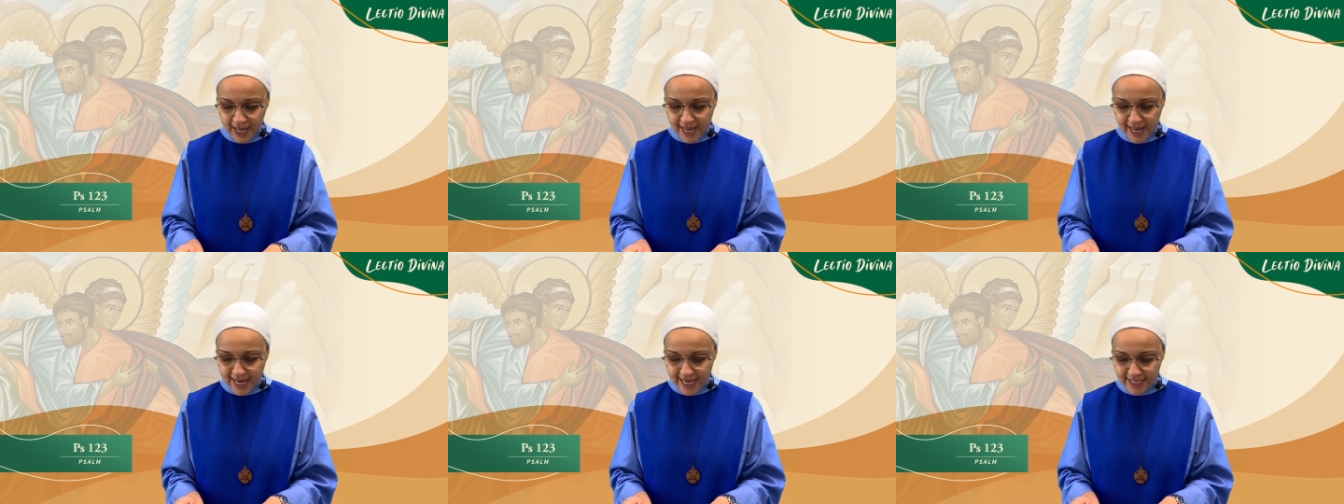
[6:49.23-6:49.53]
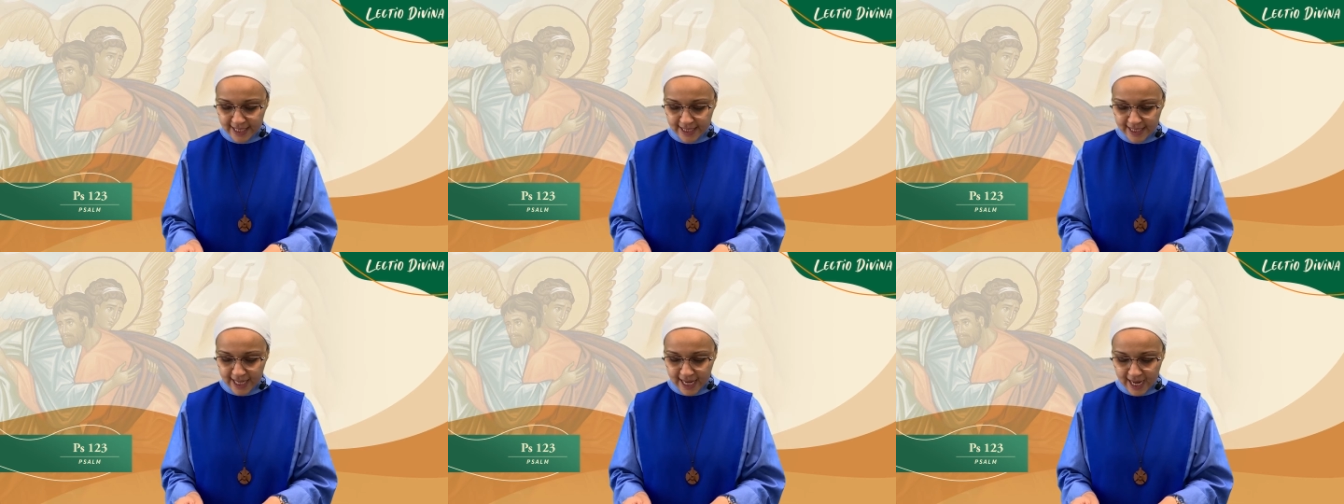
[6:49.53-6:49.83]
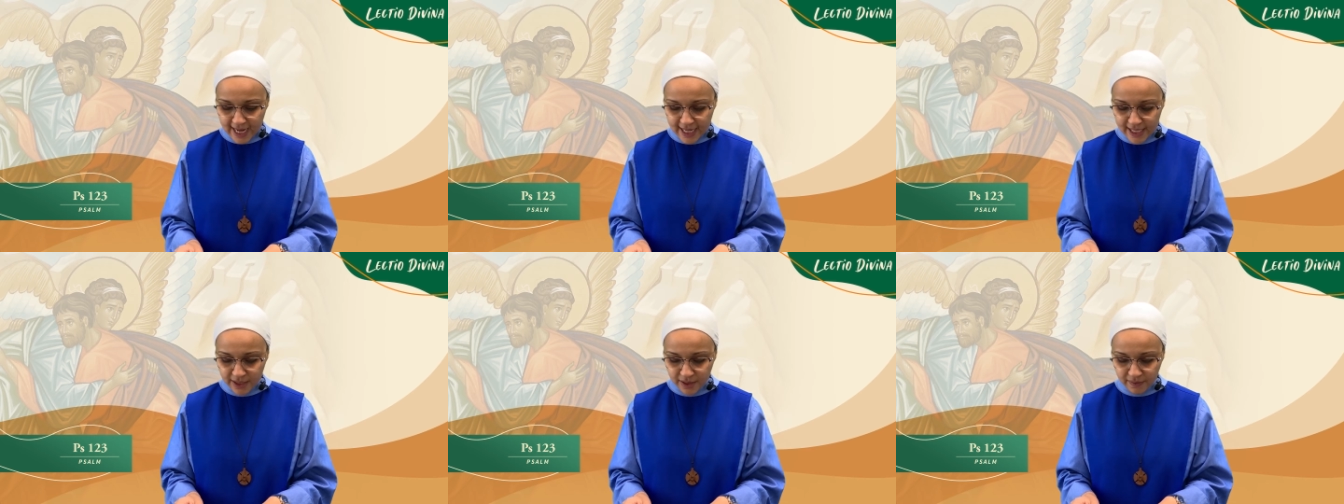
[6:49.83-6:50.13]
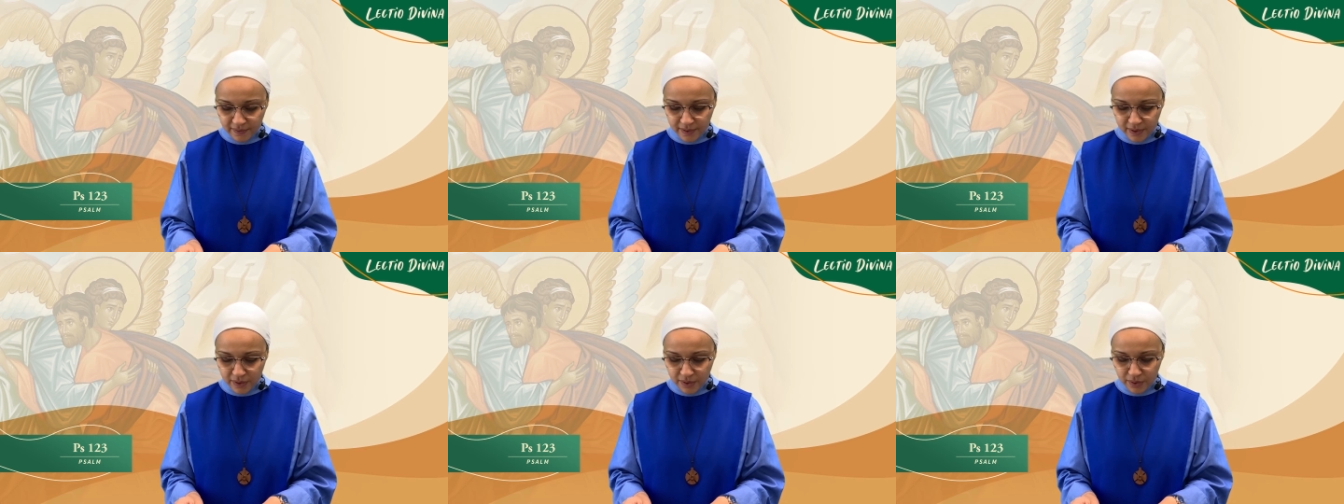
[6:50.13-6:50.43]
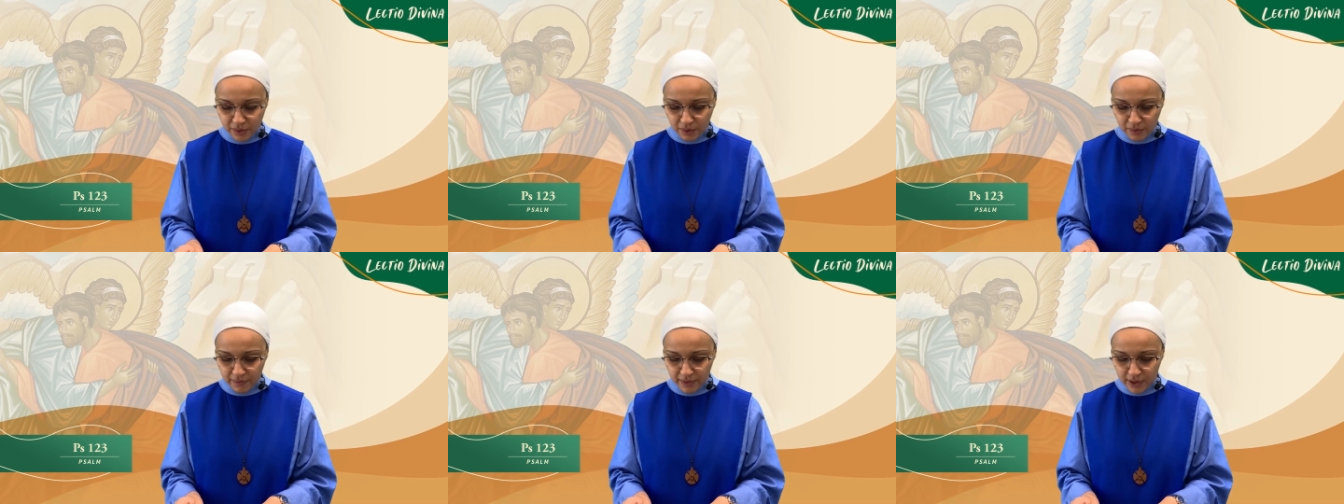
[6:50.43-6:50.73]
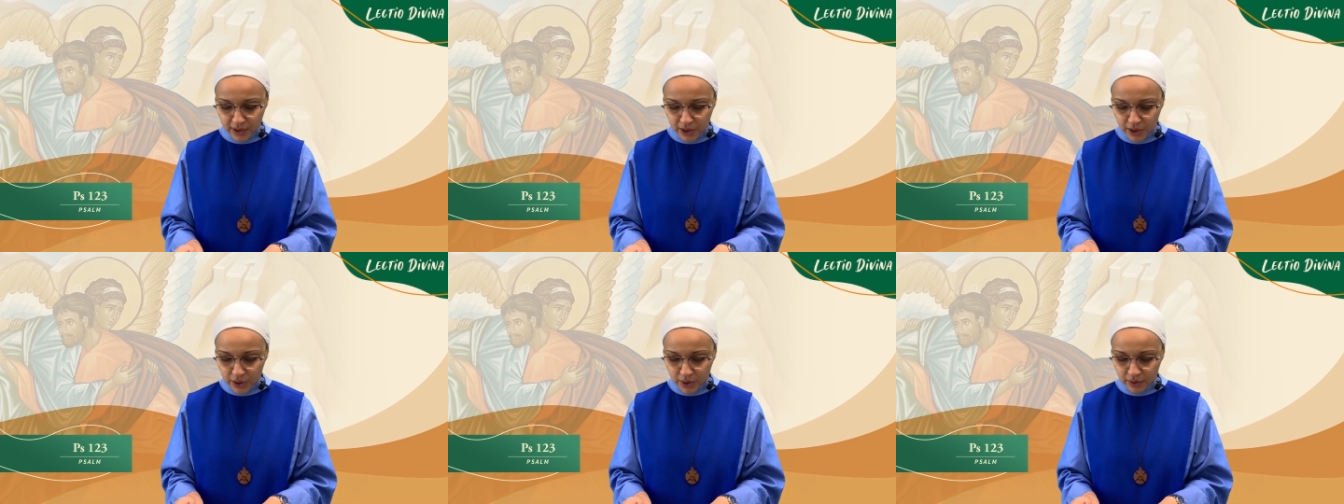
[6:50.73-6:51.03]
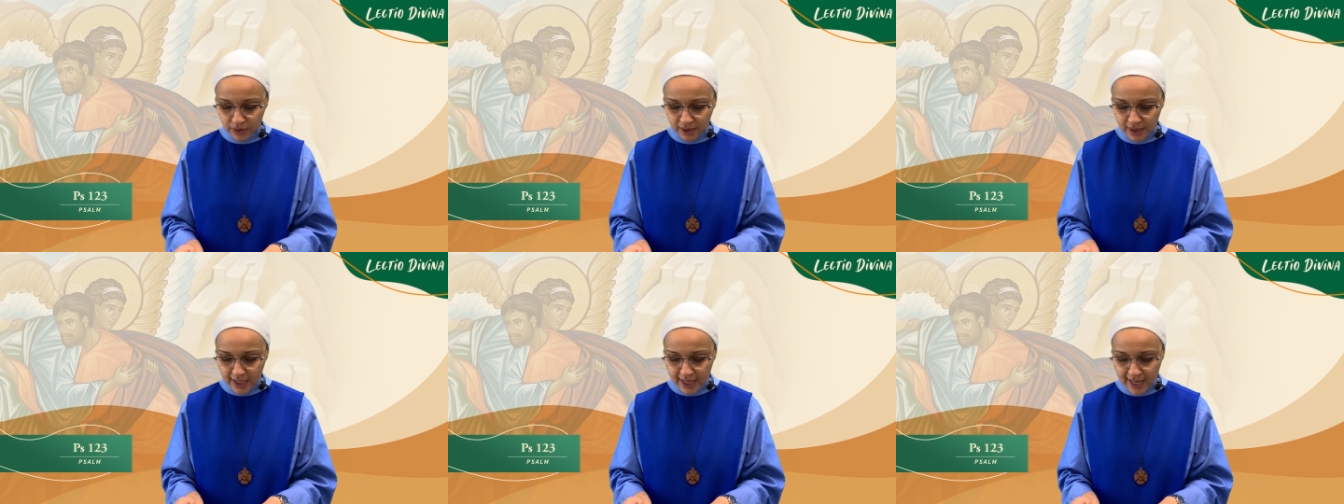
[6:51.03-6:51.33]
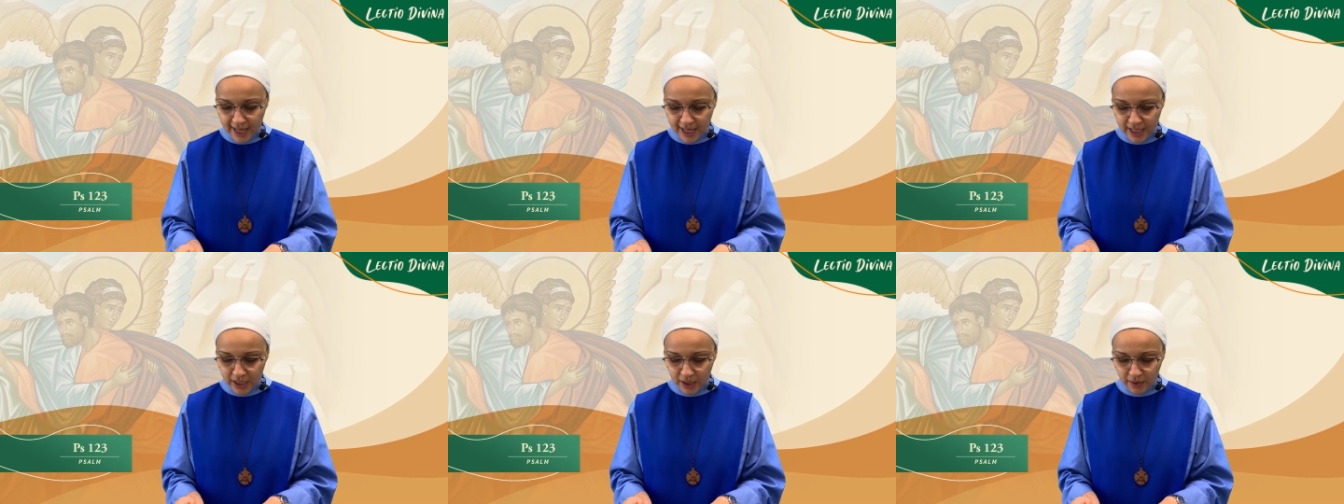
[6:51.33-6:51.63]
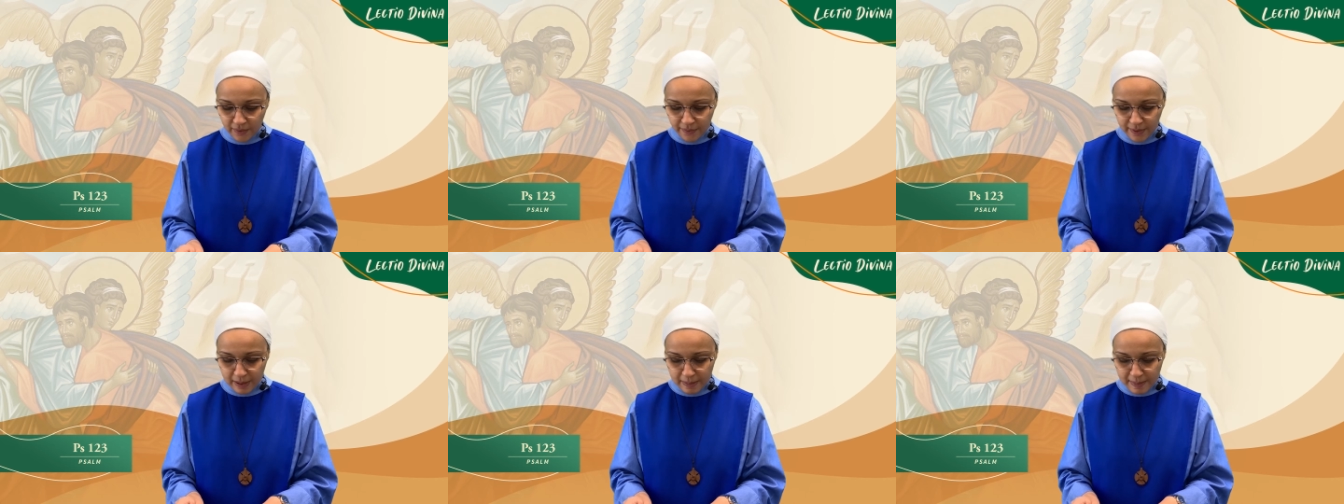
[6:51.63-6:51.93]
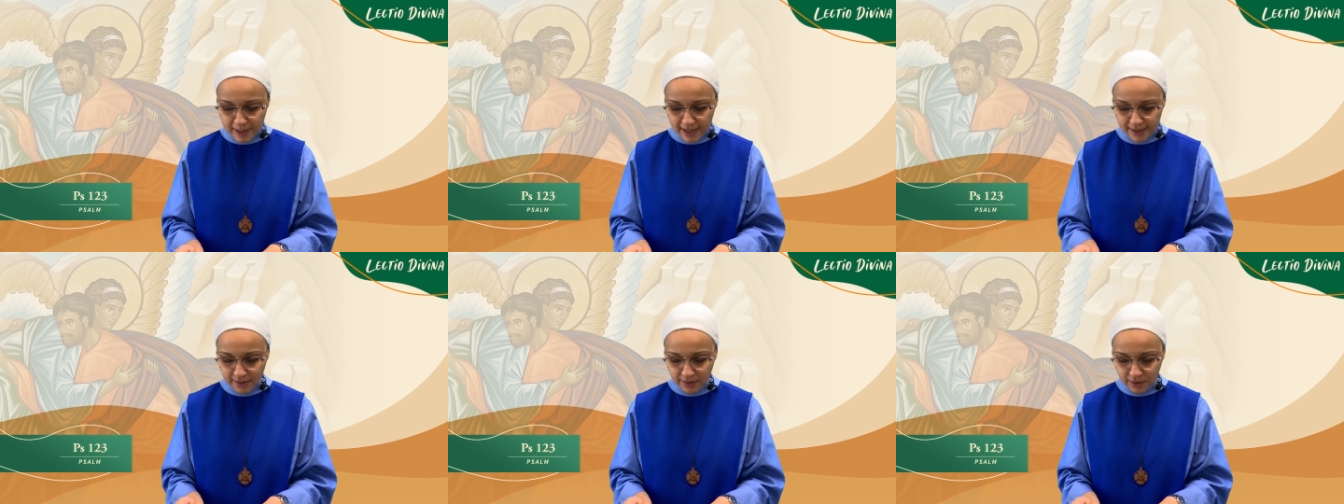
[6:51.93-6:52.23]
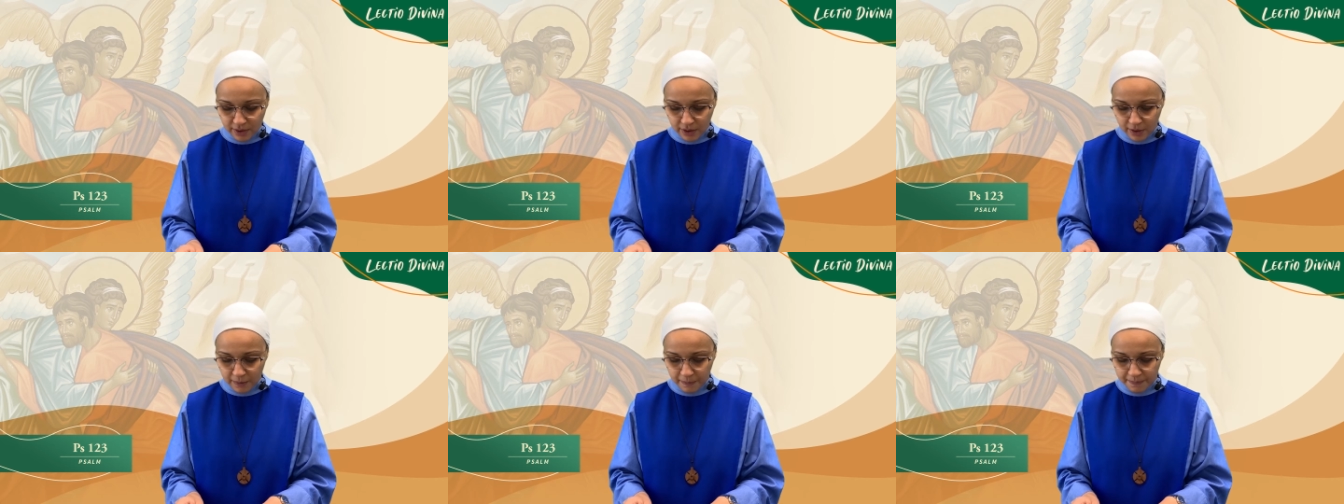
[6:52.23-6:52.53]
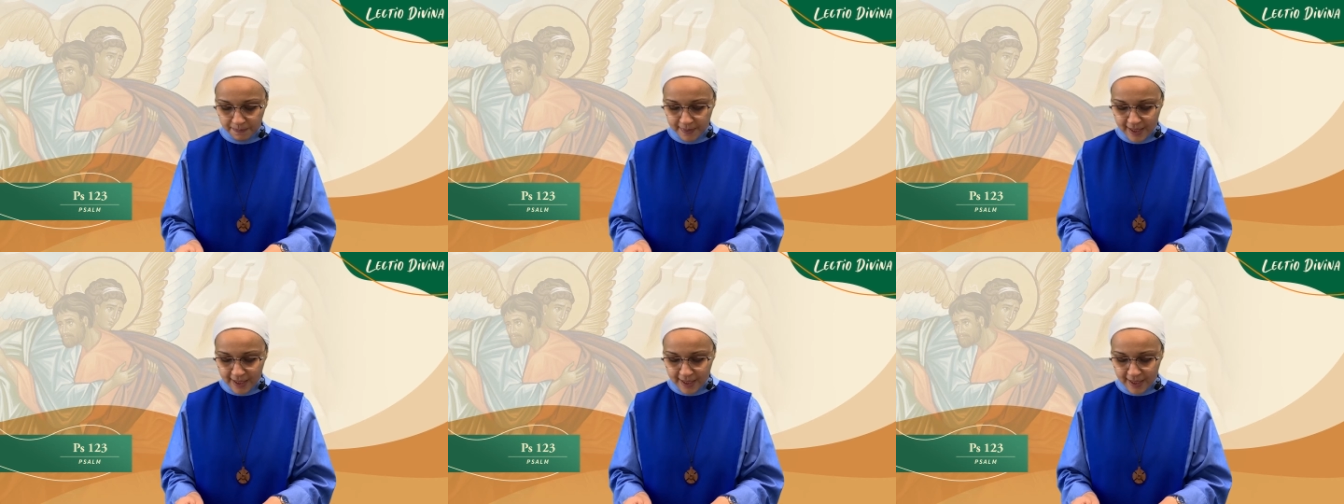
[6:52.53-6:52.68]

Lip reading: as the eyes of the servant look to the hand of their master,